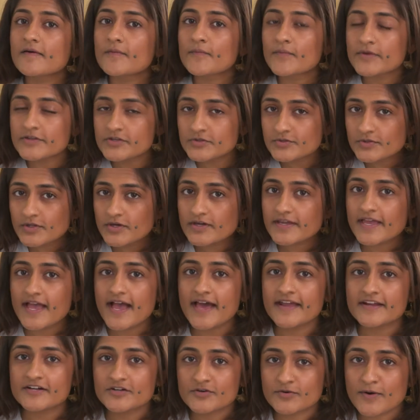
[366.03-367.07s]
When you look
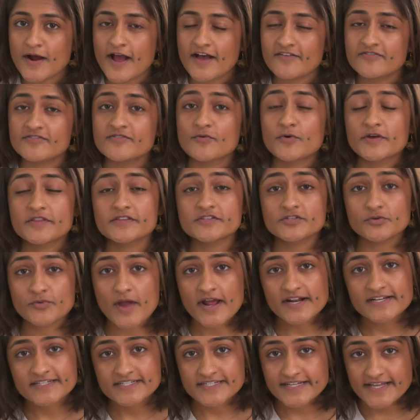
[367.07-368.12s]
at a graph with
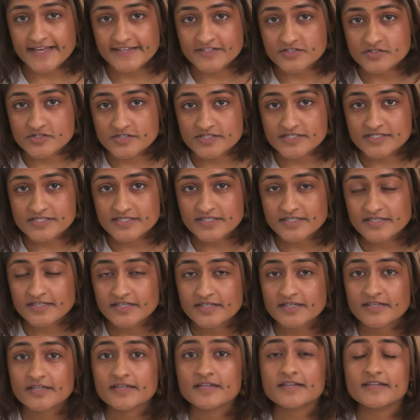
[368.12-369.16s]
directed edges,
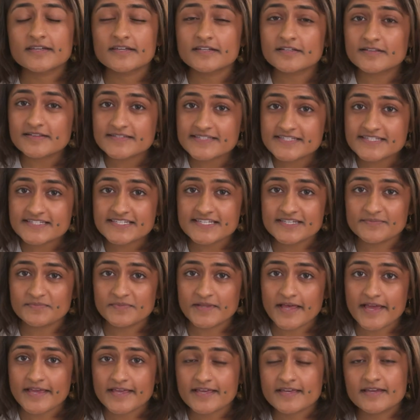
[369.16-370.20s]
it'll seem
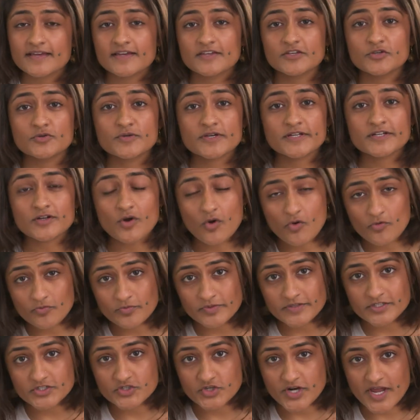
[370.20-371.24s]
like you can
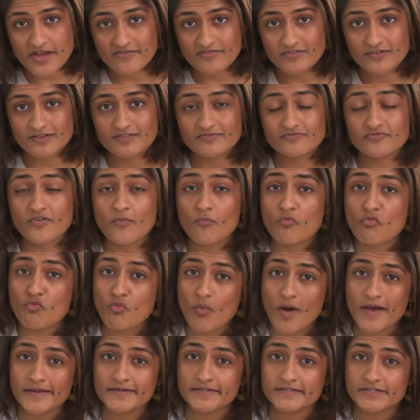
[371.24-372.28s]
only travel from
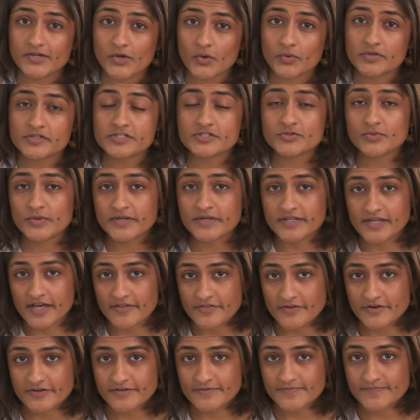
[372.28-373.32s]
one node to
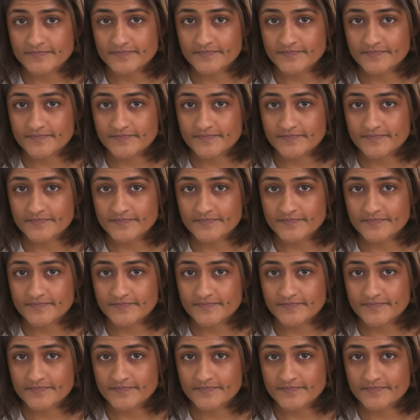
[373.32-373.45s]
another.